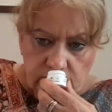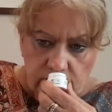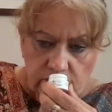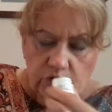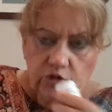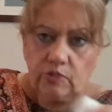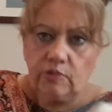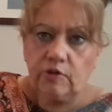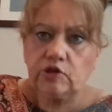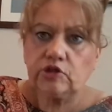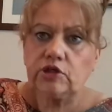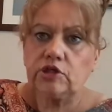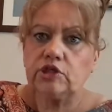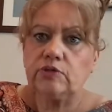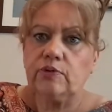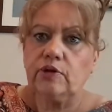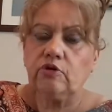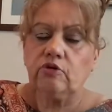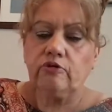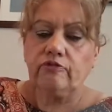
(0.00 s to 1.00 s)
Not much of a
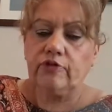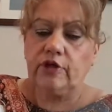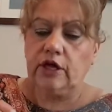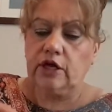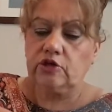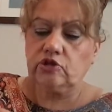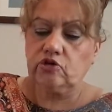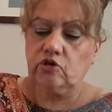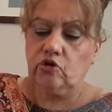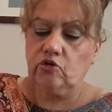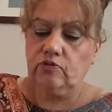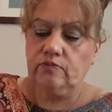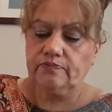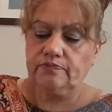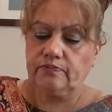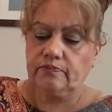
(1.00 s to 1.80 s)
smell off that at all.